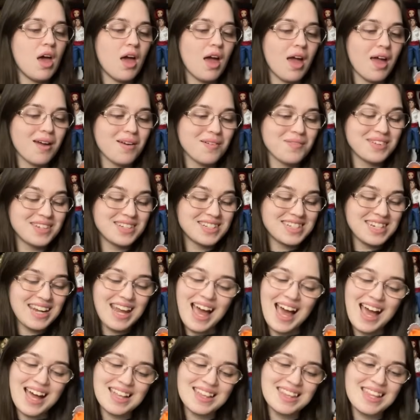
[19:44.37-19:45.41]
Um, and she
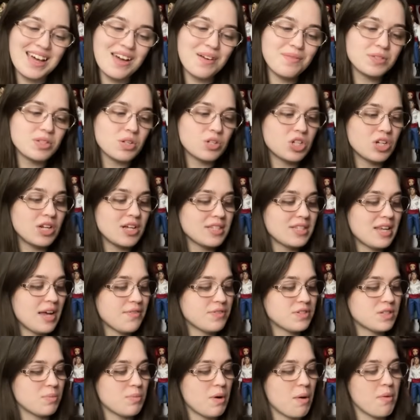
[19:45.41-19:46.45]
had them. So she does have
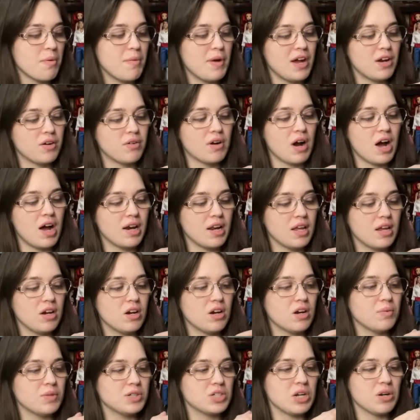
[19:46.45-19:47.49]
some rubber band rot
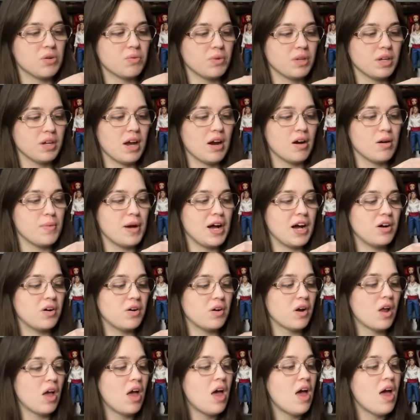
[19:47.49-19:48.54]
here, which I don't really care
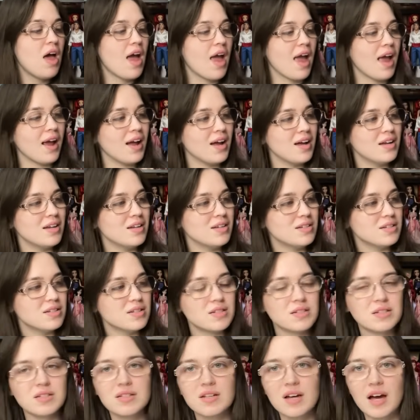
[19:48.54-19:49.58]
about.
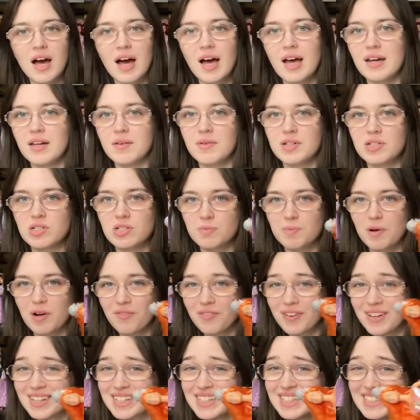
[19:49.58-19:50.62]
And anyway, she's
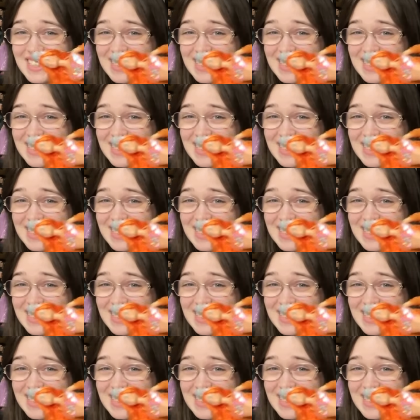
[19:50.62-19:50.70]
perfect.